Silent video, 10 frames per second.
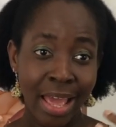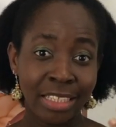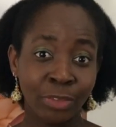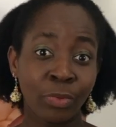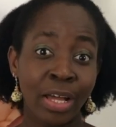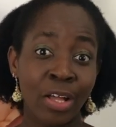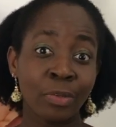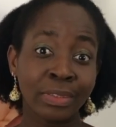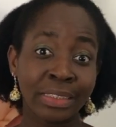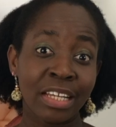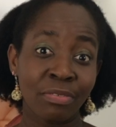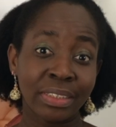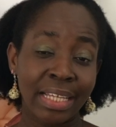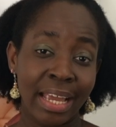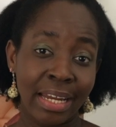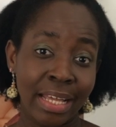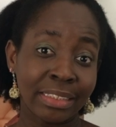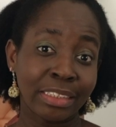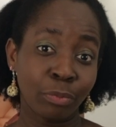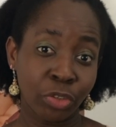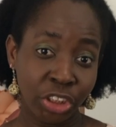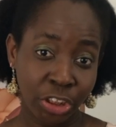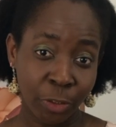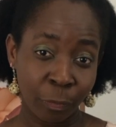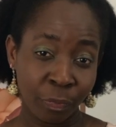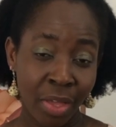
is what helps skin retain its moisture.